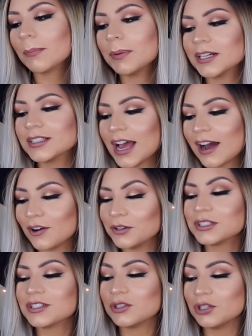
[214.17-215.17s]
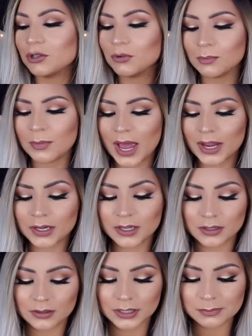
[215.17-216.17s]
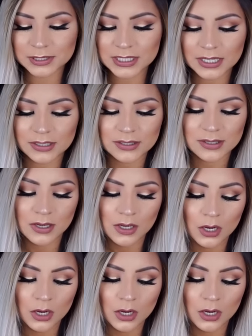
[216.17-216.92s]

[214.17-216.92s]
I picked out two MAC lipsticks.